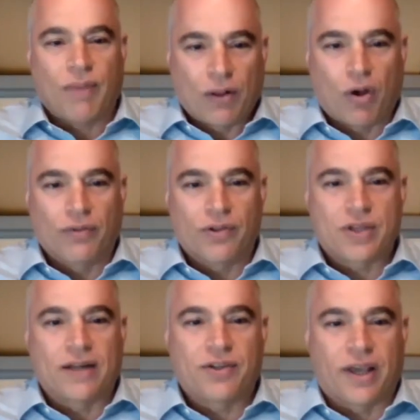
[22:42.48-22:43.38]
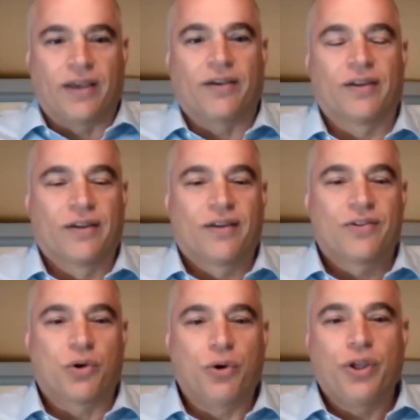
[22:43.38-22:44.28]
How long does that take?
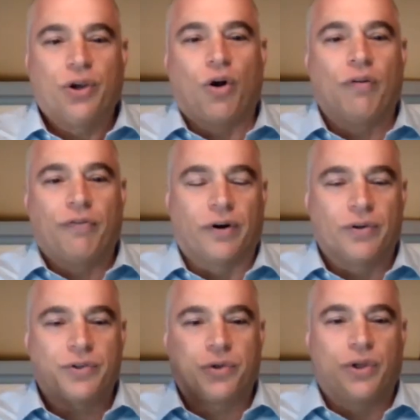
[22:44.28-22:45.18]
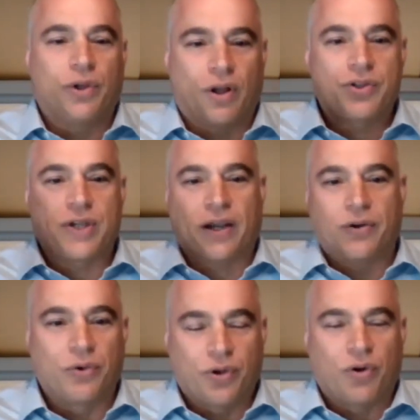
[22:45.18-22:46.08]
So who do you call first? Who do you call
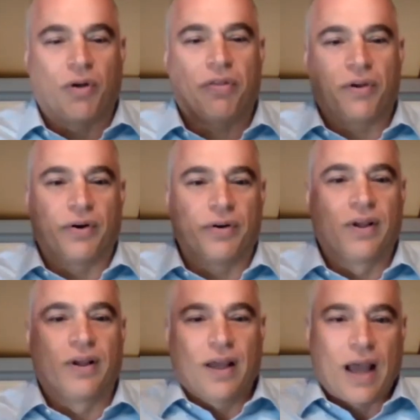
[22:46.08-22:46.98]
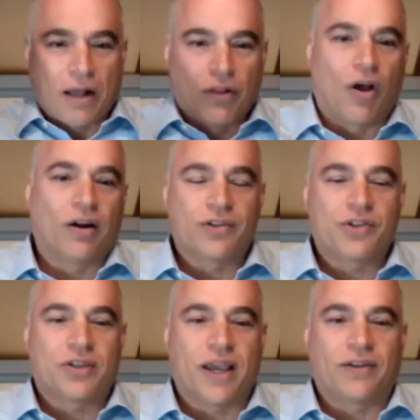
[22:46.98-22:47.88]
second? Who do you call third? How long
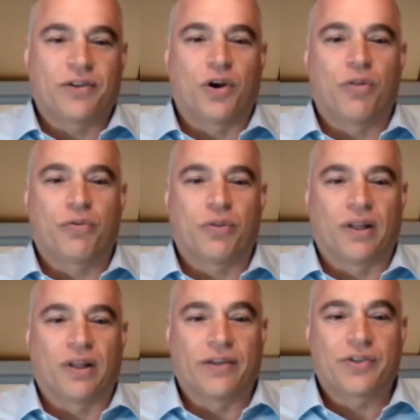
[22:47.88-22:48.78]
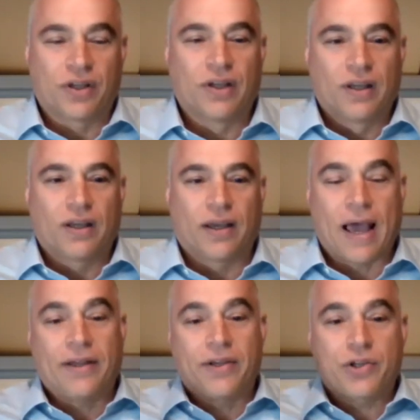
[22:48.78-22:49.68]
does it take to go through the list? And
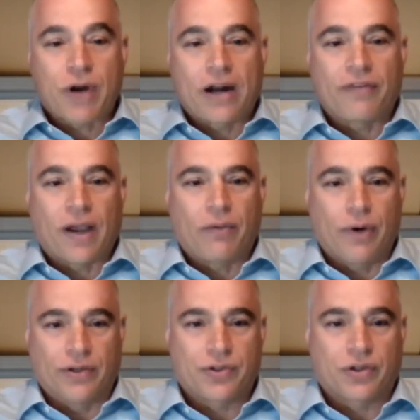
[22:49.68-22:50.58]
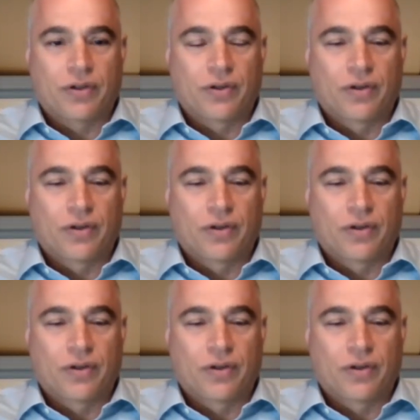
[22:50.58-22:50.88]
how do you stratify risk?